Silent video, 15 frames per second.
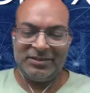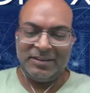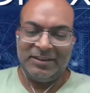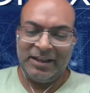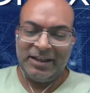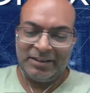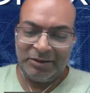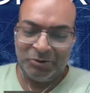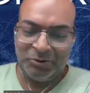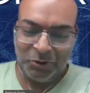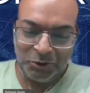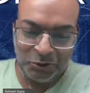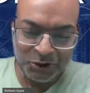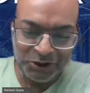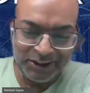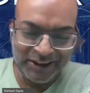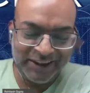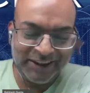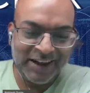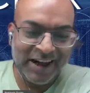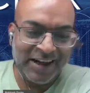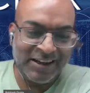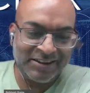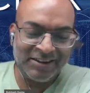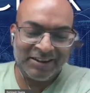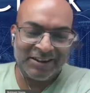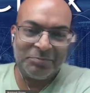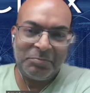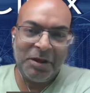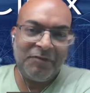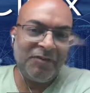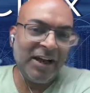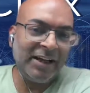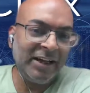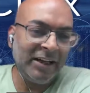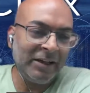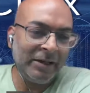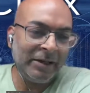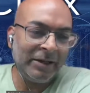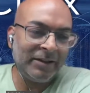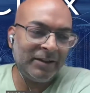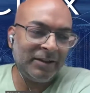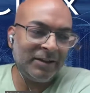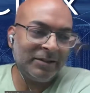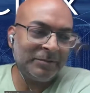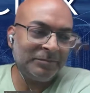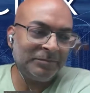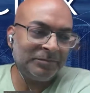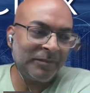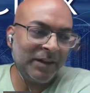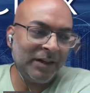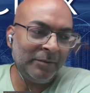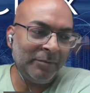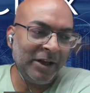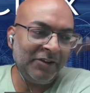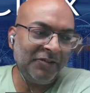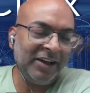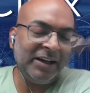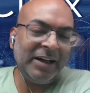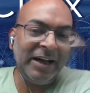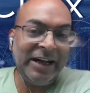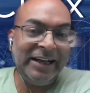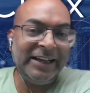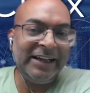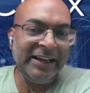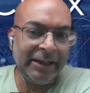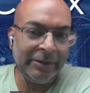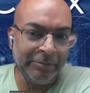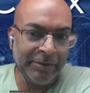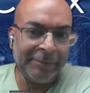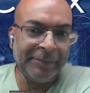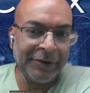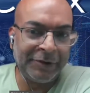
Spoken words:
good question, and answers may vary between IT and BPU.